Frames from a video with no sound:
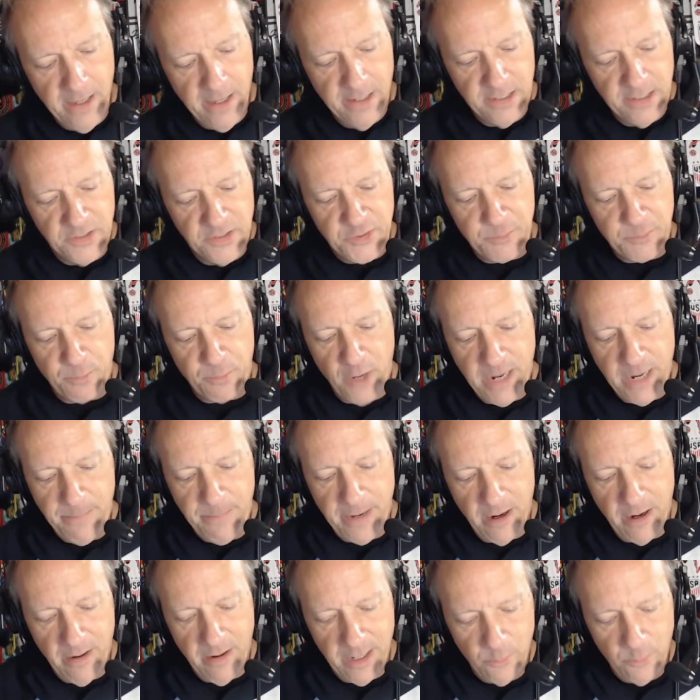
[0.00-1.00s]

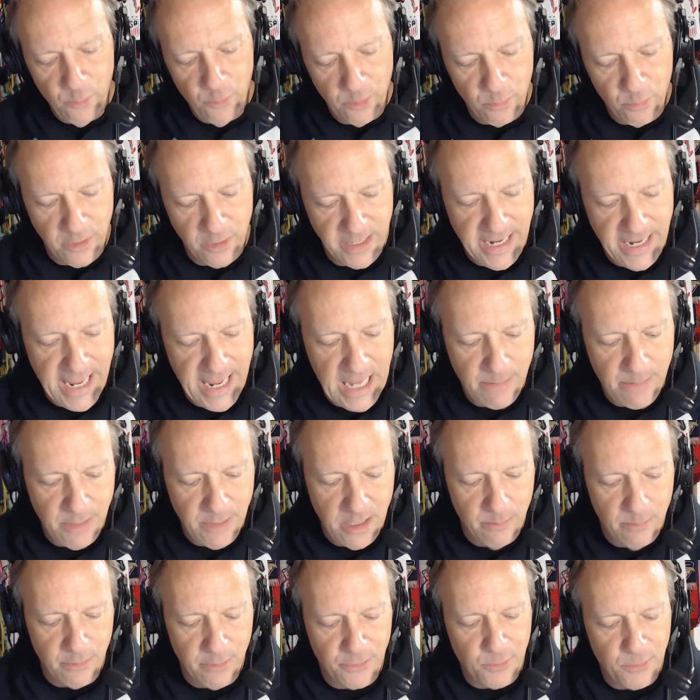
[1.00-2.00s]
Sprayberry and Woodward Academy,
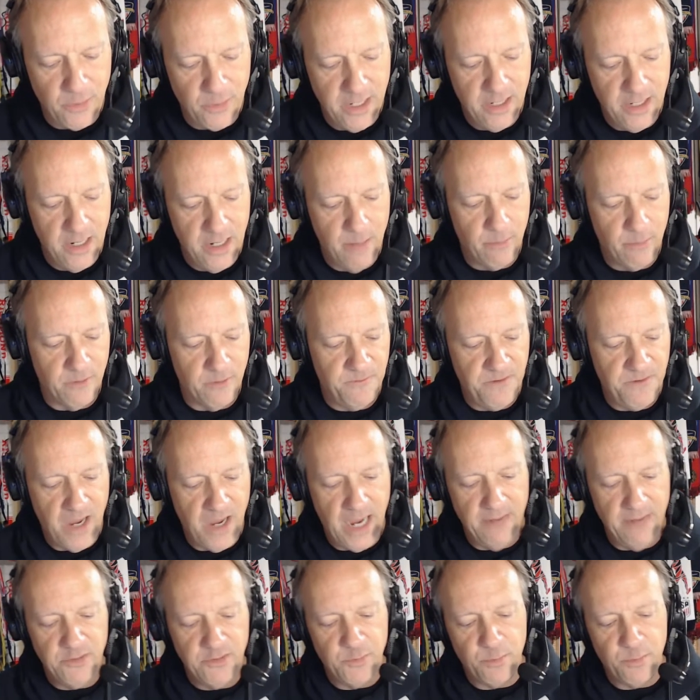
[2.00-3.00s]
number 3 and number
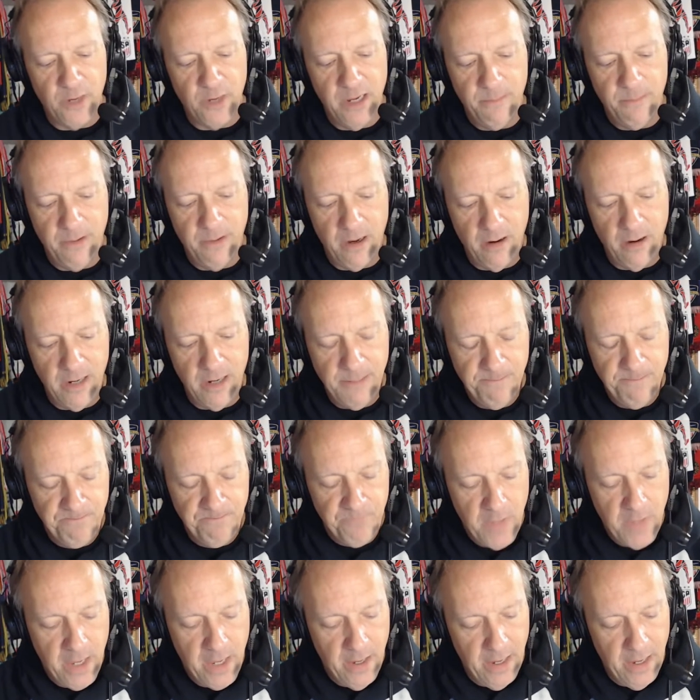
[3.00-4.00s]
5. Sprayberry
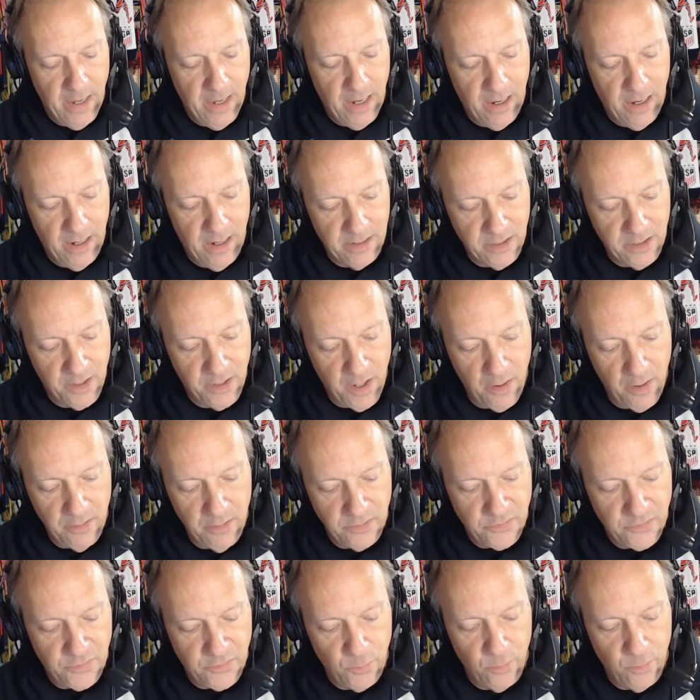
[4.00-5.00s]

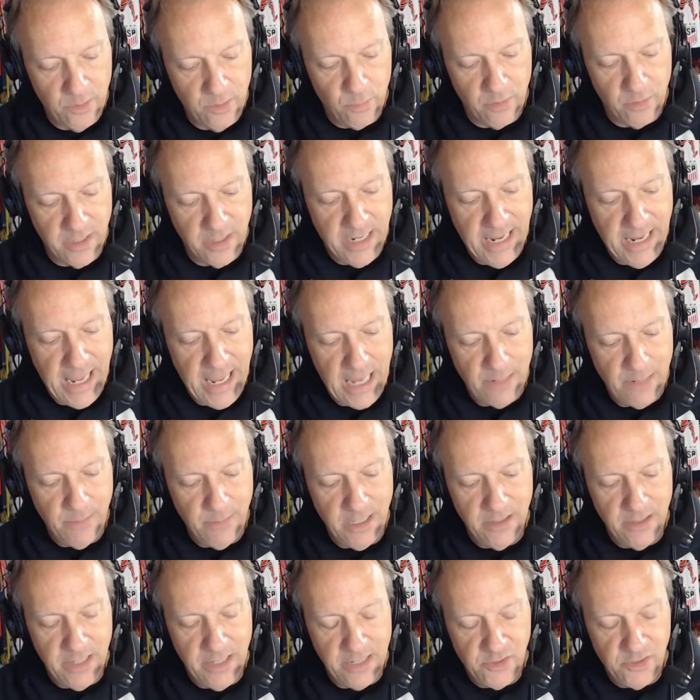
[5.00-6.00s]
goes to Woodward Academy.
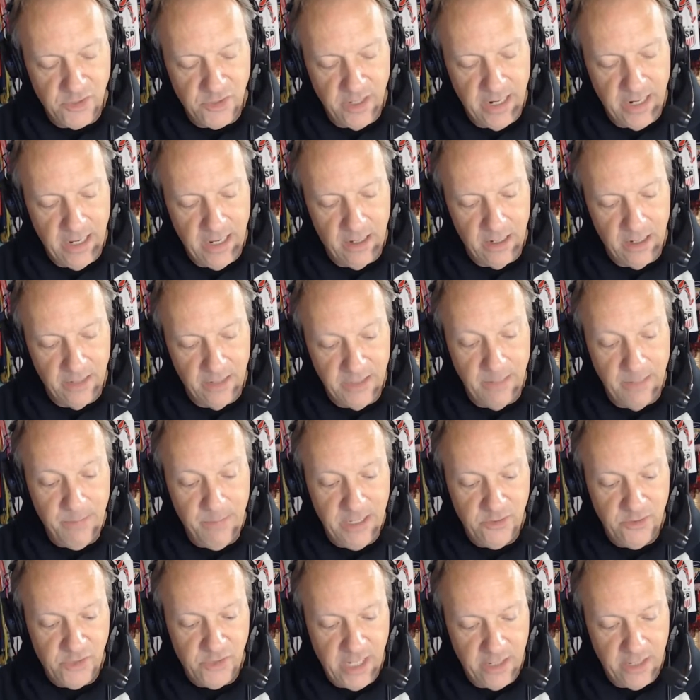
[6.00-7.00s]
They
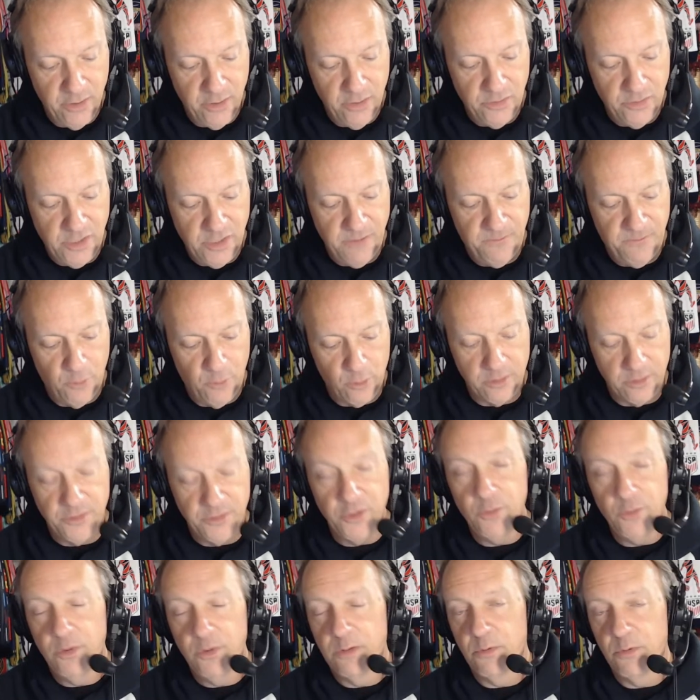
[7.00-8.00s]
beat Chattahoochee
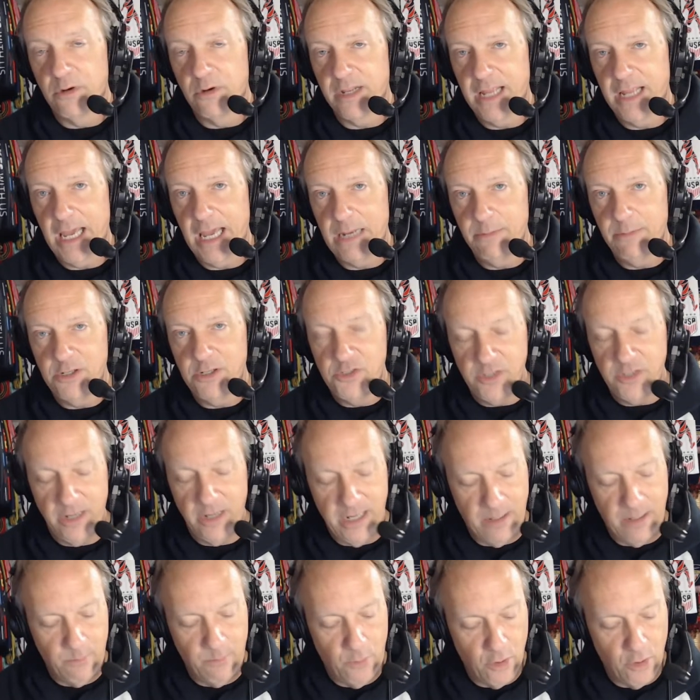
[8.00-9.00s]
4-2. Woodward Academy shut
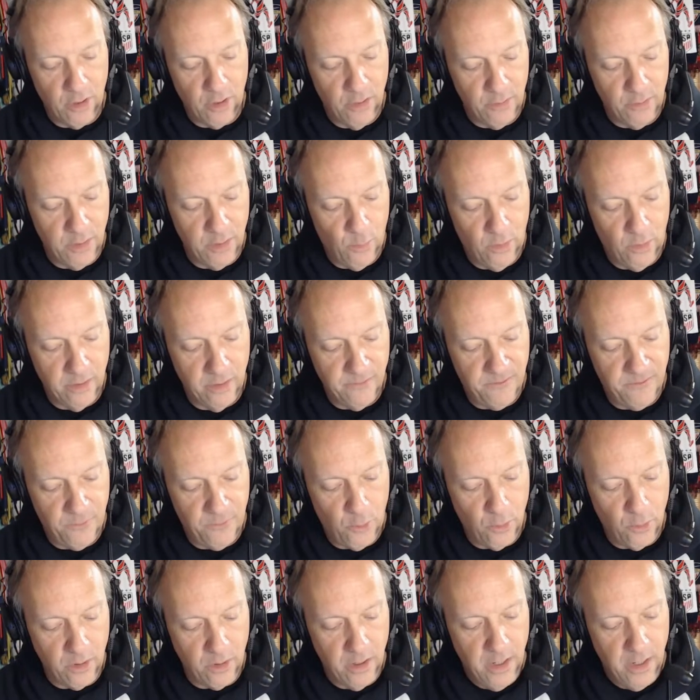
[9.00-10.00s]
out Morrow in a
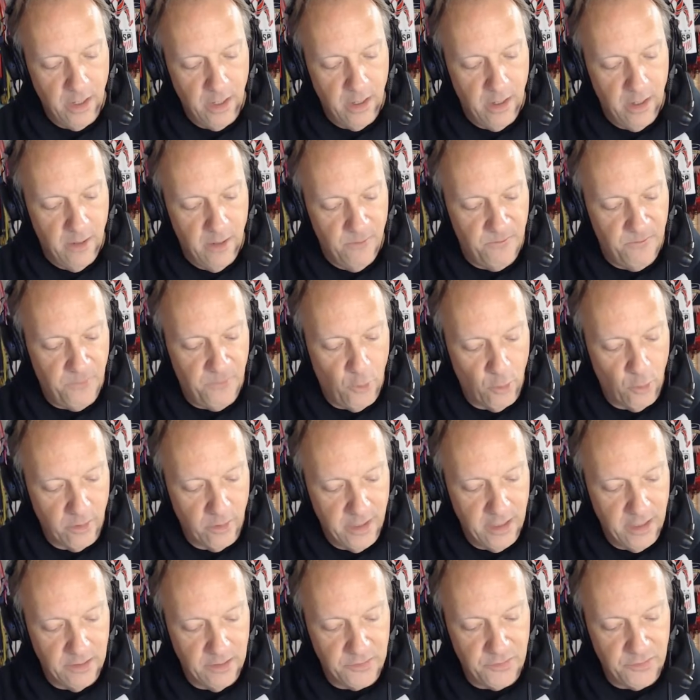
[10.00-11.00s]
1-4,
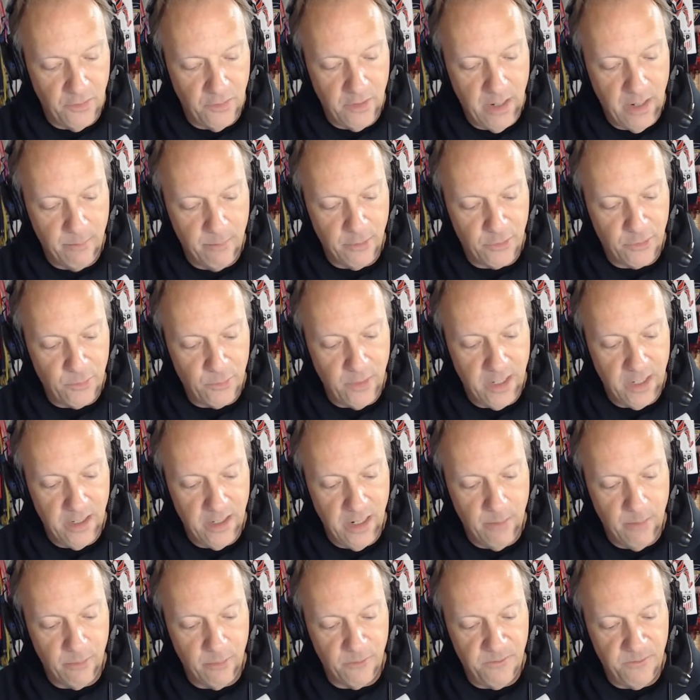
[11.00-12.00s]
4-0. So number 3 and
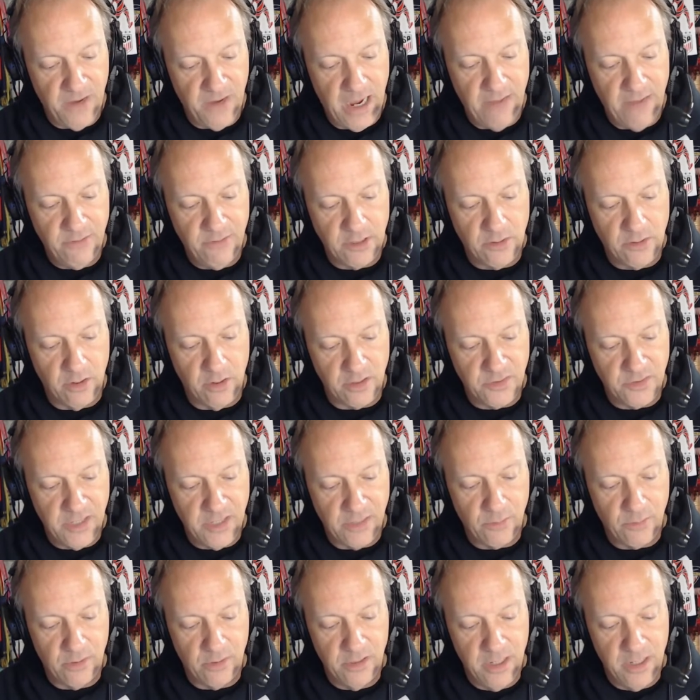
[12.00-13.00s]
number 5, and Clark
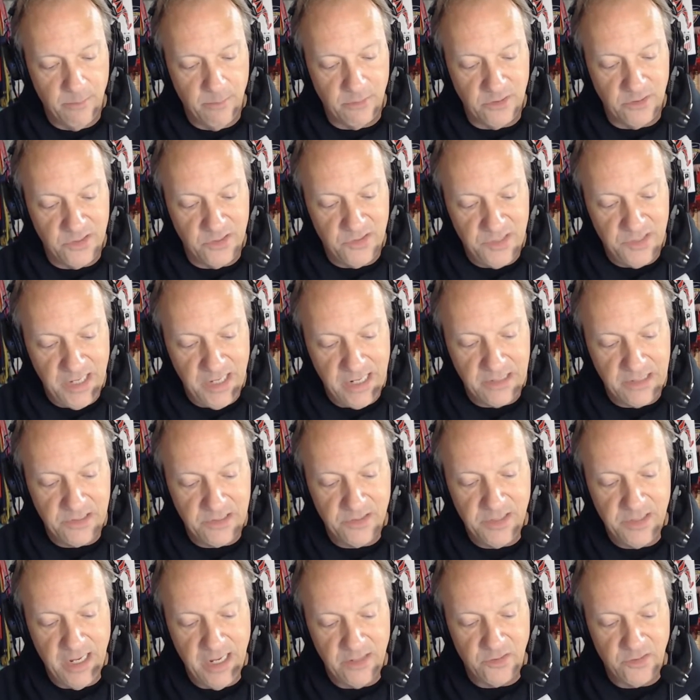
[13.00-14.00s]
Central at number 6
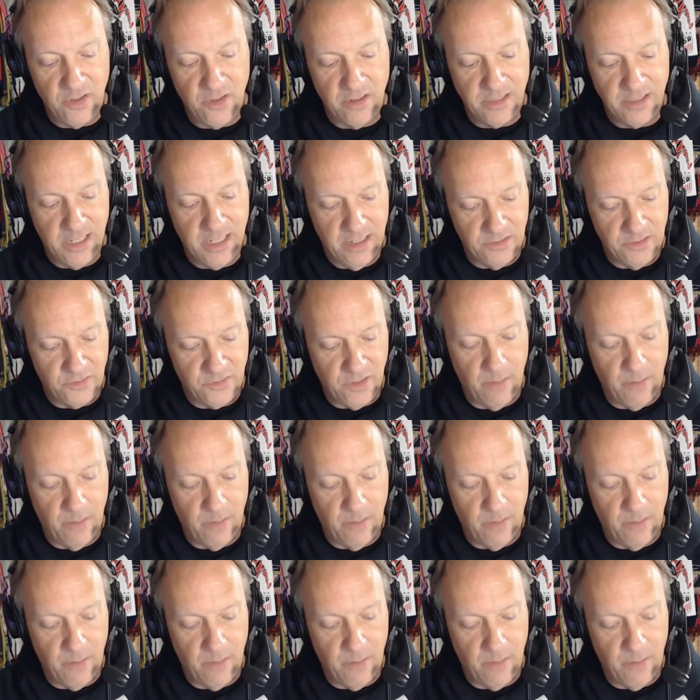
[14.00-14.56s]
takes on Kennesaw